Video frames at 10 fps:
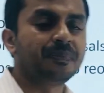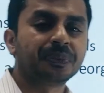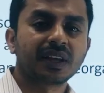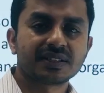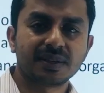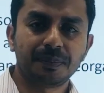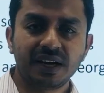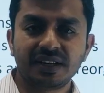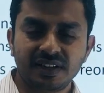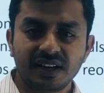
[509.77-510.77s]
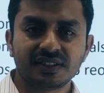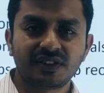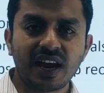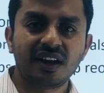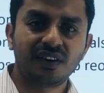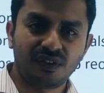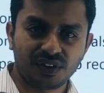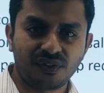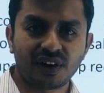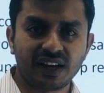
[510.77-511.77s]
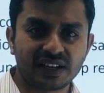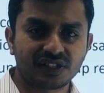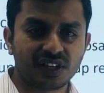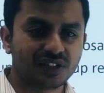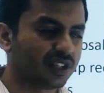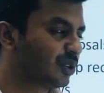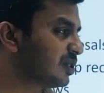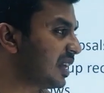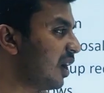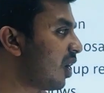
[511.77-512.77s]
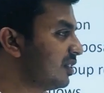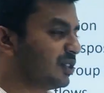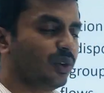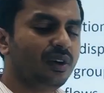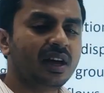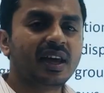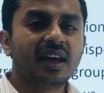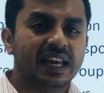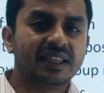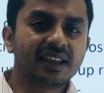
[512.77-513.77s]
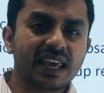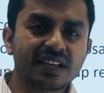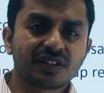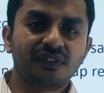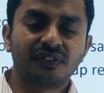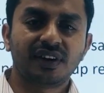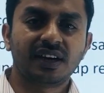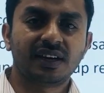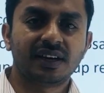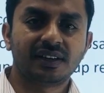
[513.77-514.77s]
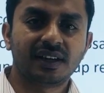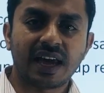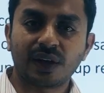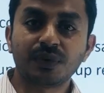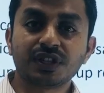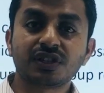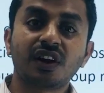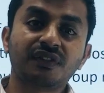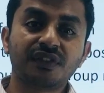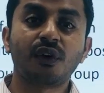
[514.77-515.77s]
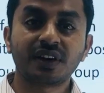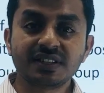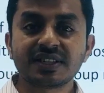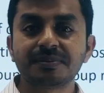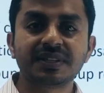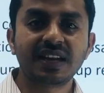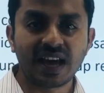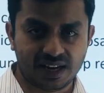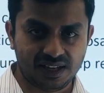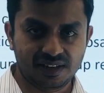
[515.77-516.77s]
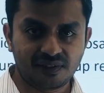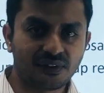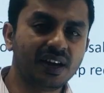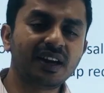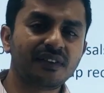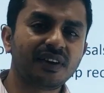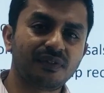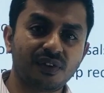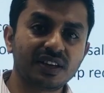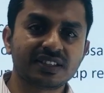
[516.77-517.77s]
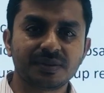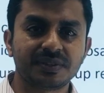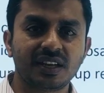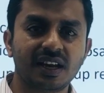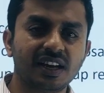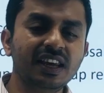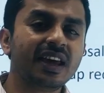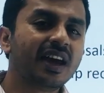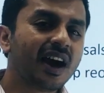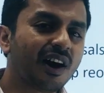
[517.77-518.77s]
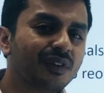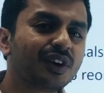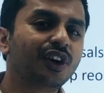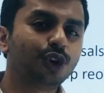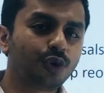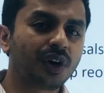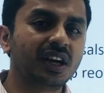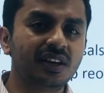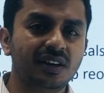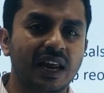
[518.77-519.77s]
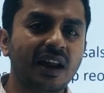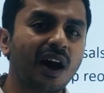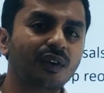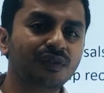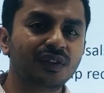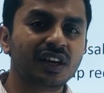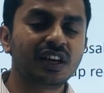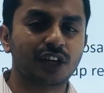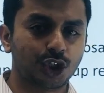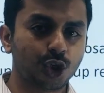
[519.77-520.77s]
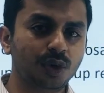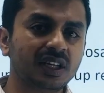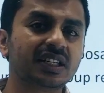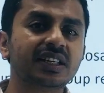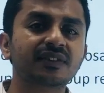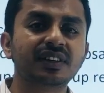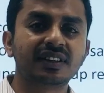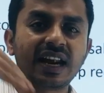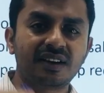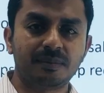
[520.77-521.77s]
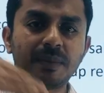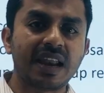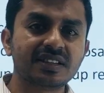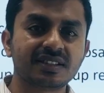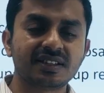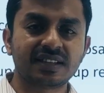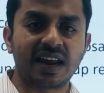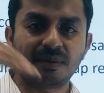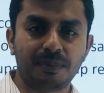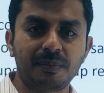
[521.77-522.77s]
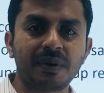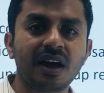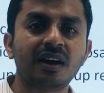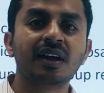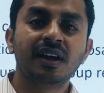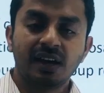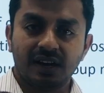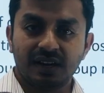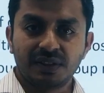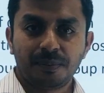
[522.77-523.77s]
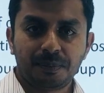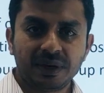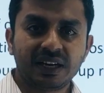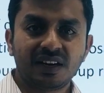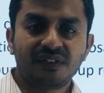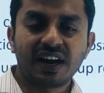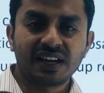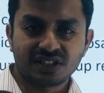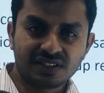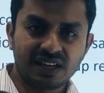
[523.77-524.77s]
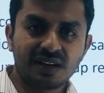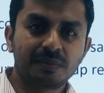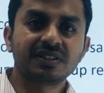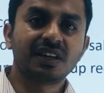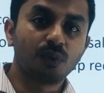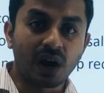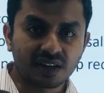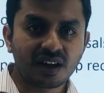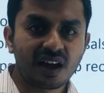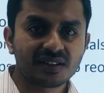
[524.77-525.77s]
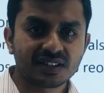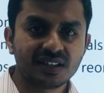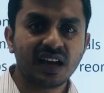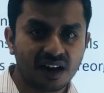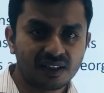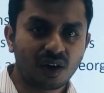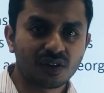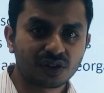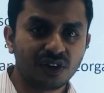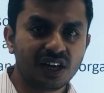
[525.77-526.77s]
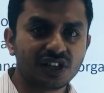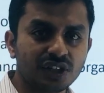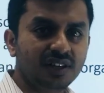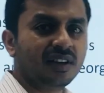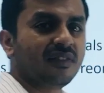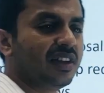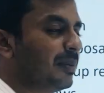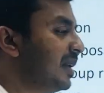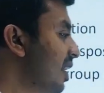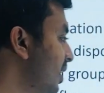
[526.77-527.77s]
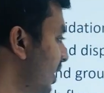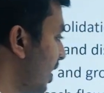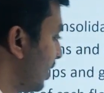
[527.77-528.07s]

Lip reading: separate standard for the foreign exchange issues. And also in the case of acquisition of a foreign subsidiary, right? A foreign subsidiary, how we're going to treat and how we should convert that balances and prepare the particular financial statements in one currency under the consolidation will be learnt under